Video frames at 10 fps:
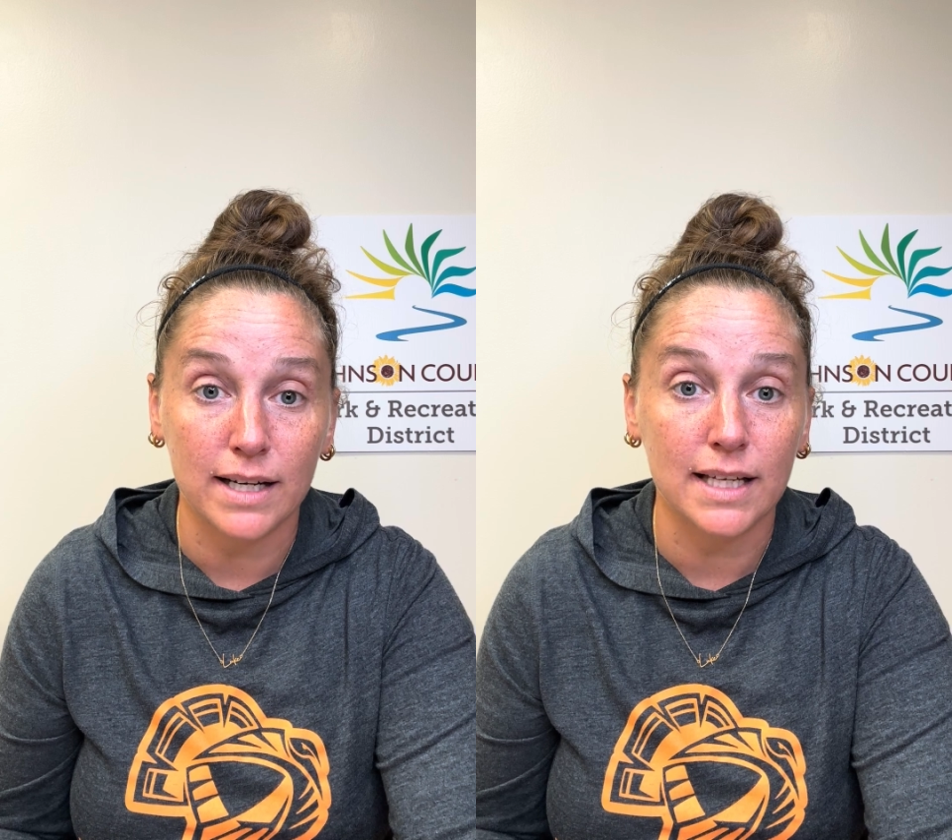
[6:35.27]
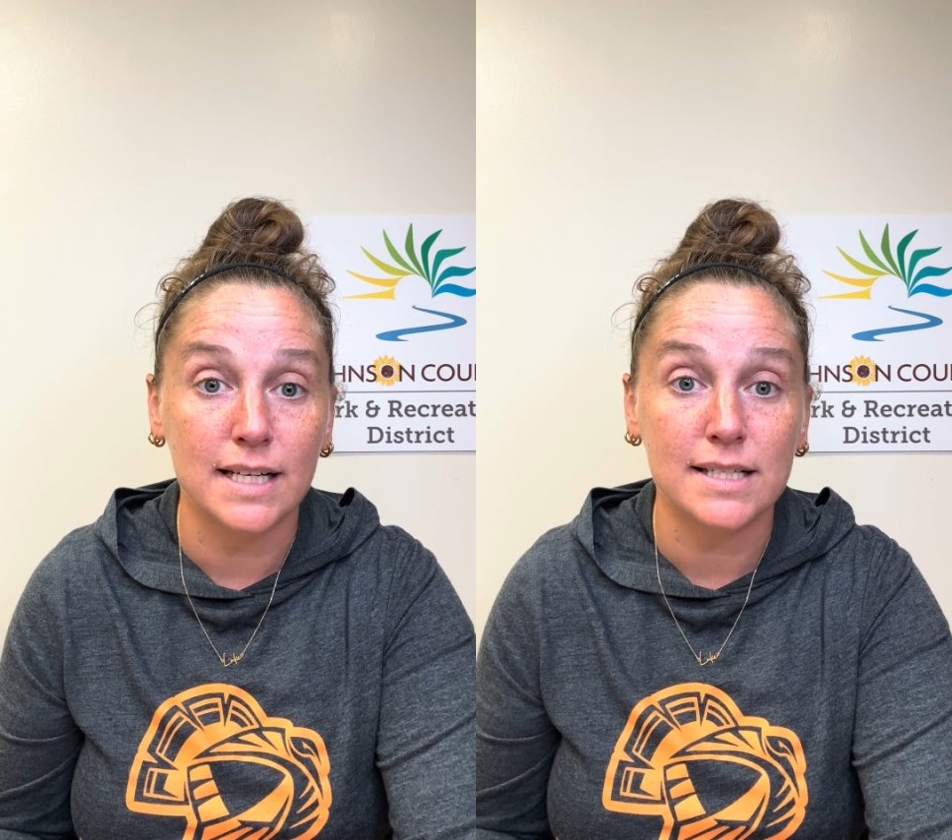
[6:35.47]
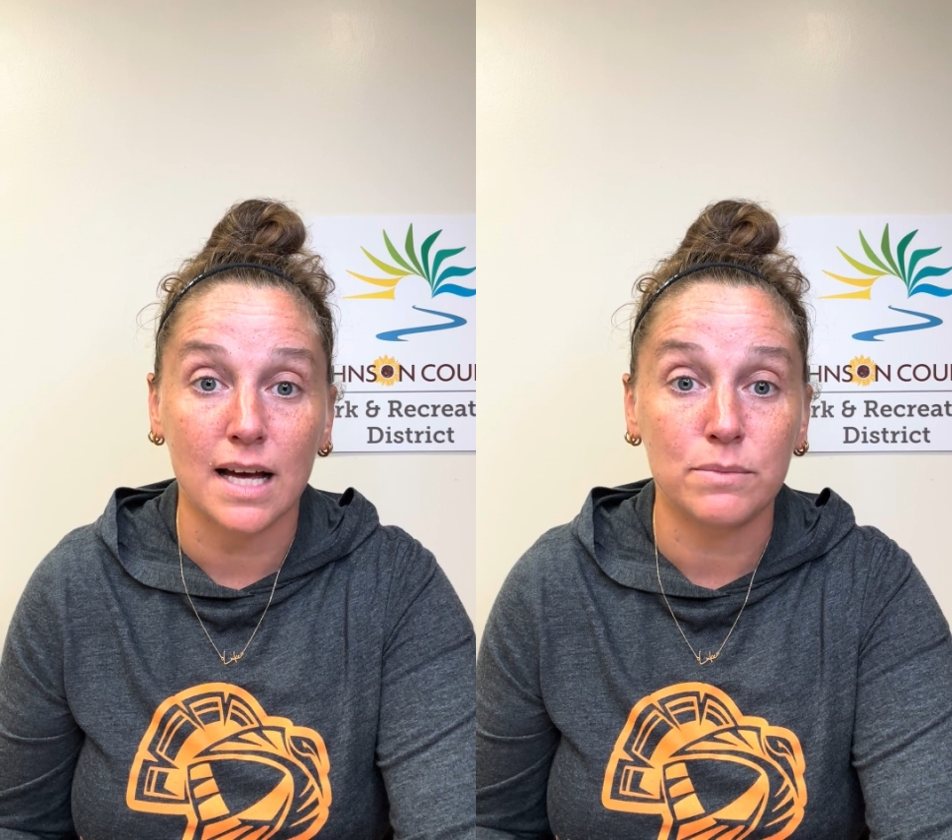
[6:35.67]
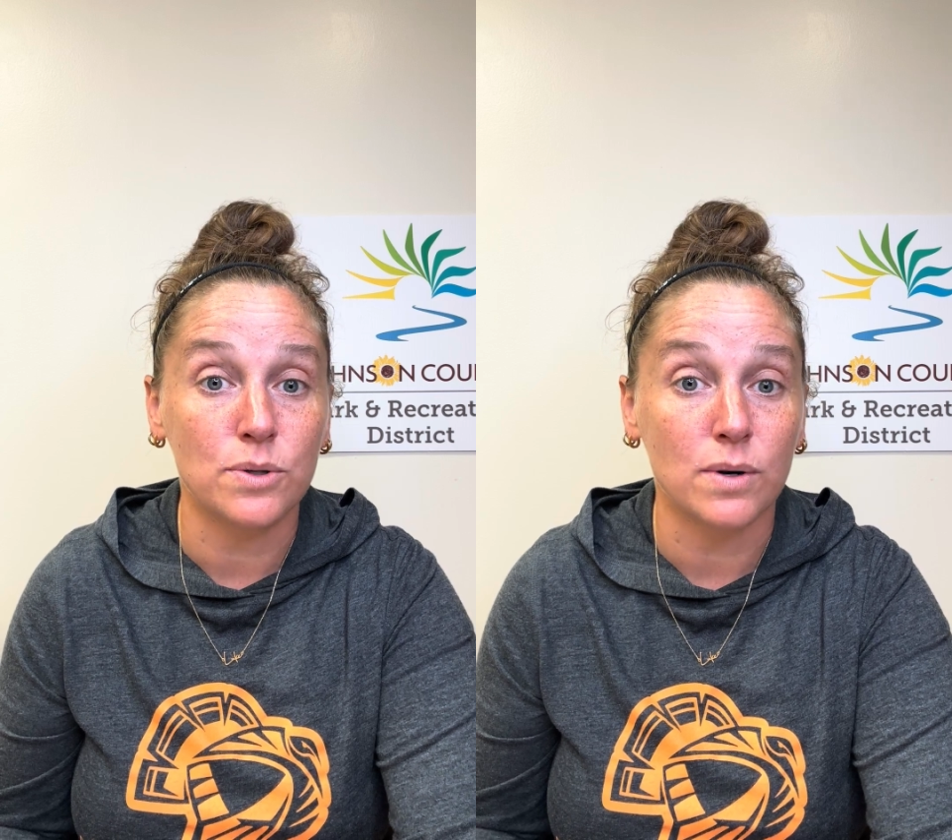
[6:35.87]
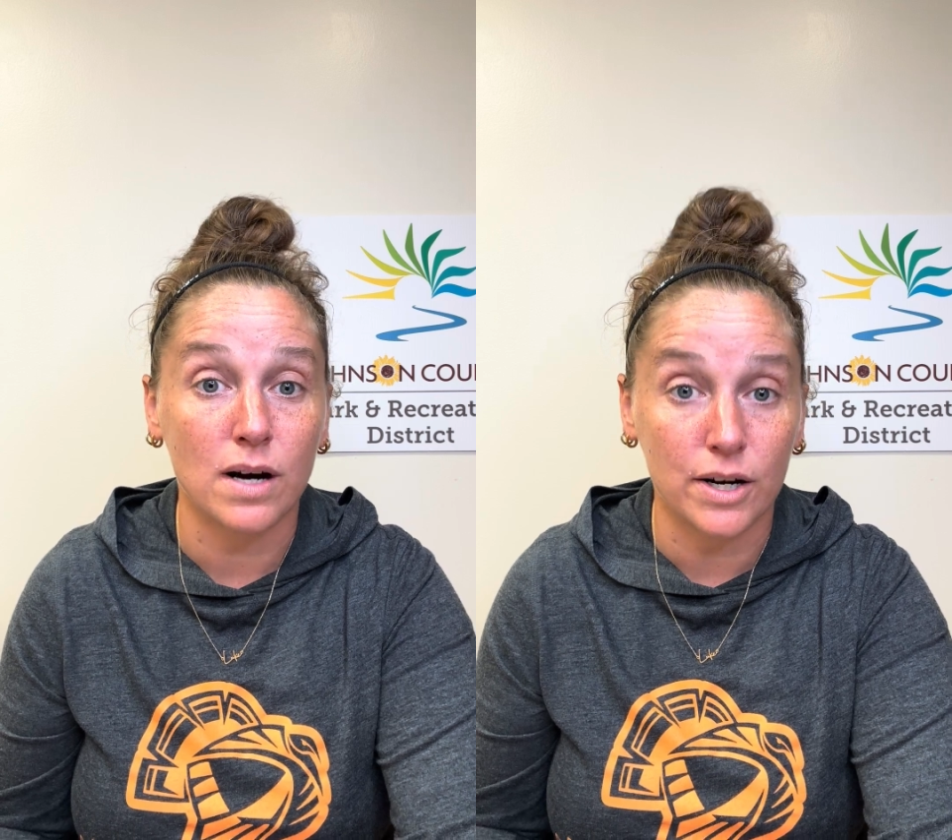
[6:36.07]
anytime
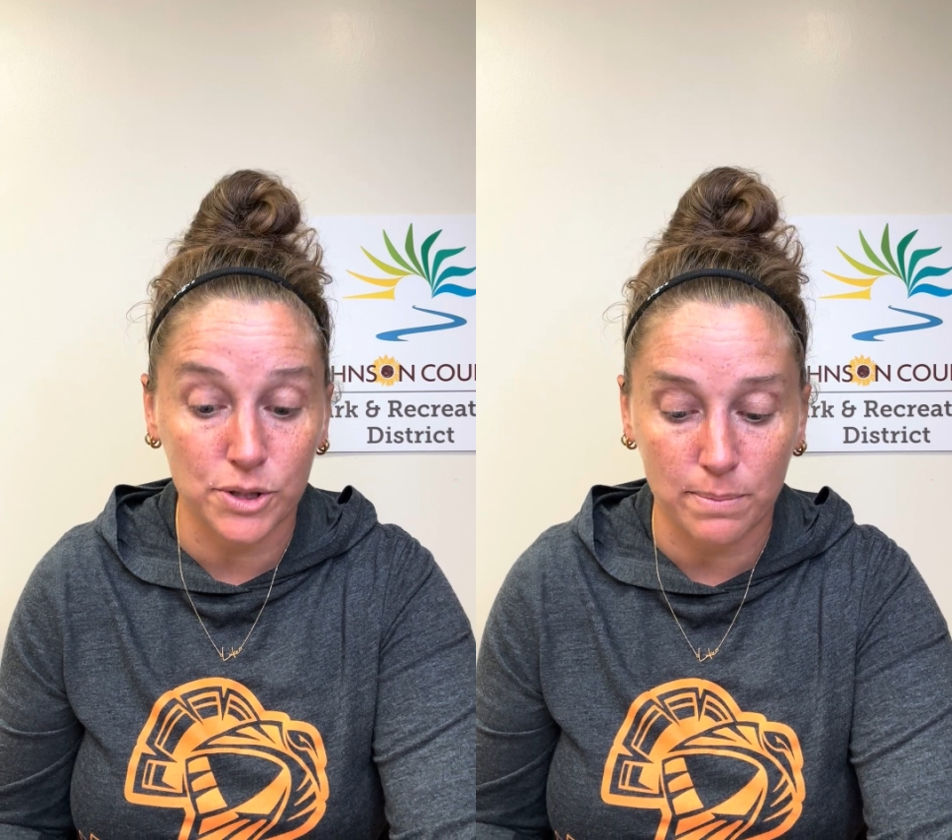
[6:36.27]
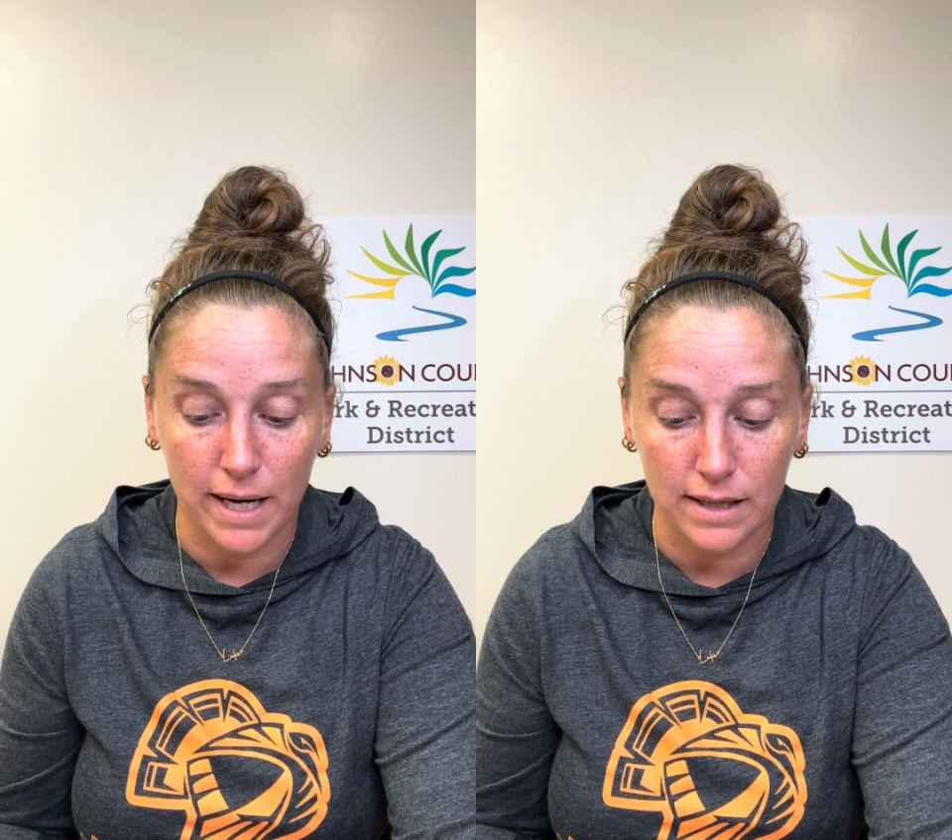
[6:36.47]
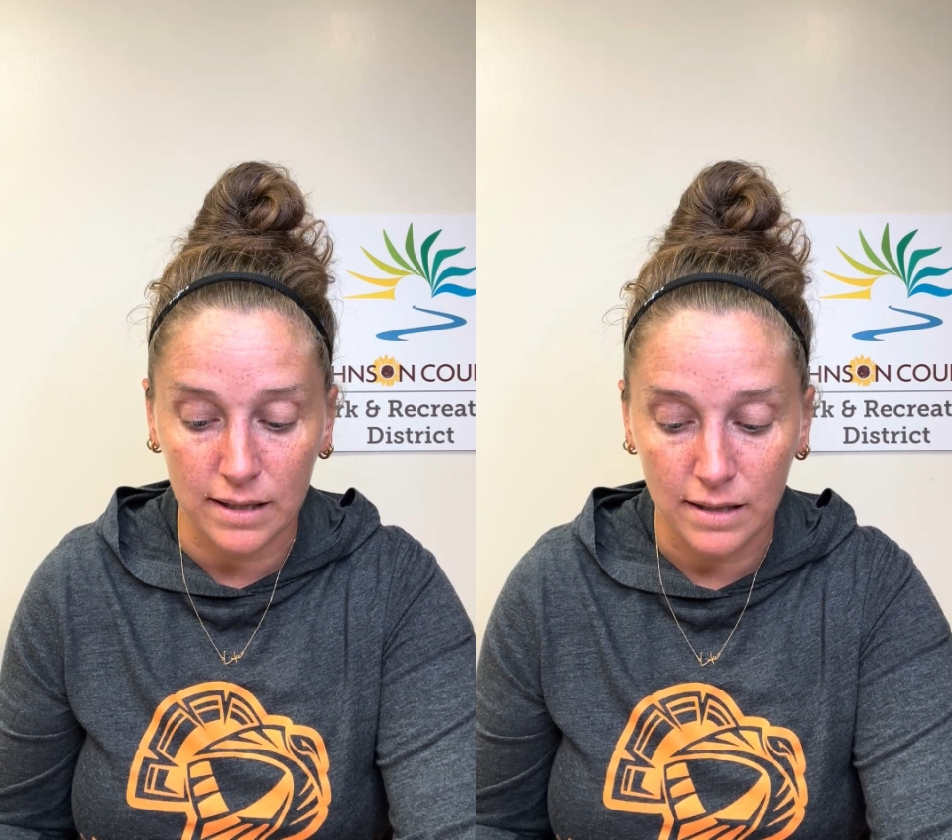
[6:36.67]
you are on your bike.